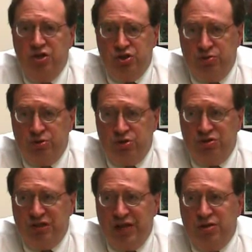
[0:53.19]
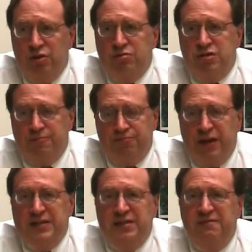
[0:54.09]
to reduce that loan to the
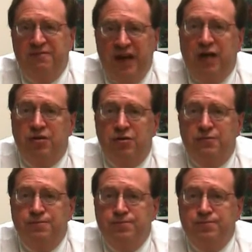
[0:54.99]
present value.